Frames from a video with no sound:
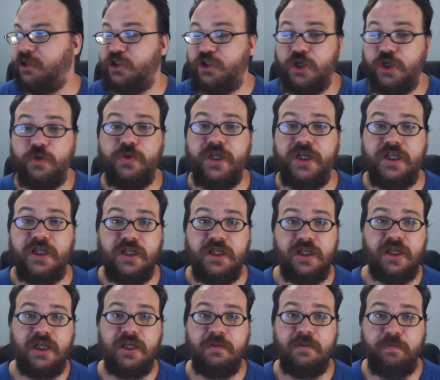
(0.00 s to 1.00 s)
someone
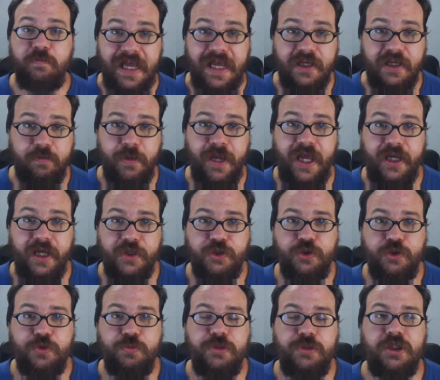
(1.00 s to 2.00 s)
donated a
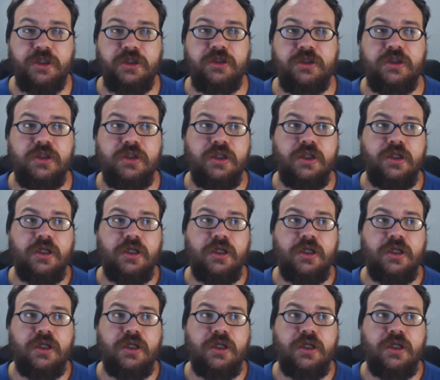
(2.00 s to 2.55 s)
backpack to me.